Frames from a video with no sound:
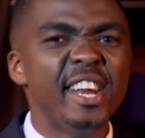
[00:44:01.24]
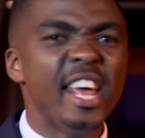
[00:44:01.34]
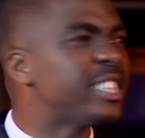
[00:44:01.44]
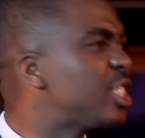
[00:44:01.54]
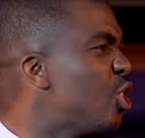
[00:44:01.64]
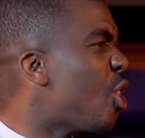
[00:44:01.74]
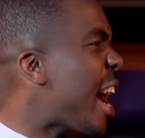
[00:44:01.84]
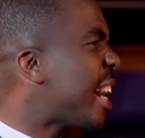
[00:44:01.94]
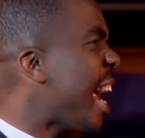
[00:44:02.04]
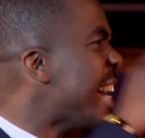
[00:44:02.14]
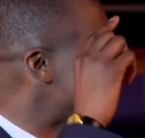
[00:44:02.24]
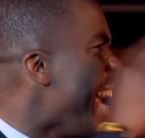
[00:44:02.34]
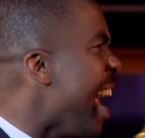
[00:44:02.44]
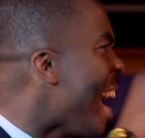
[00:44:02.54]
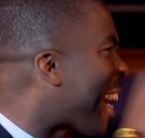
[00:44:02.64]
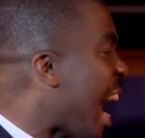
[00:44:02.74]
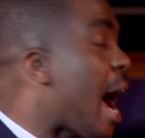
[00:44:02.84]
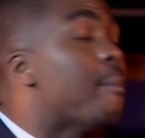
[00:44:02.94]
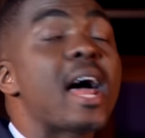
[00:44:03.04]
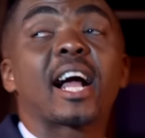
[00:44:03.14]
energy. You are a nigger.
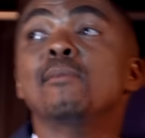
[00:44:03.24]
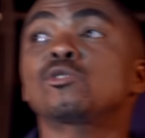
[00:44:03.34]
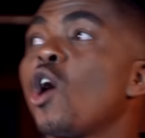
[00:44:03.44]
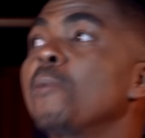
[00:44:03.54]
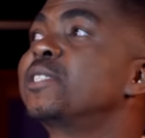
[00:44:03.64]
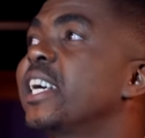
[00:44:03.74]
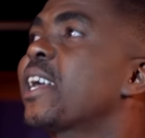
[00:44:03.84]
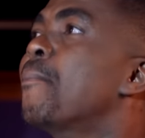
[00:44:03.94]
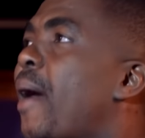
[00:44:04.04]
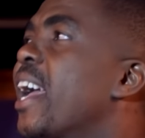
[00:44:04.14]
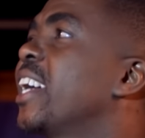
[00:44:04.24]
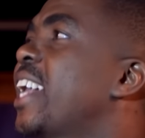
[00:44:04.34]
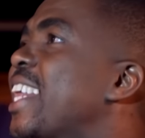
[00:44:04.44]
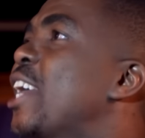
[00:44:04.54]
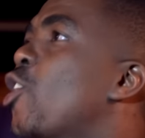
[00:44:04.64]
I'm like, I'm so upset, I'm buying another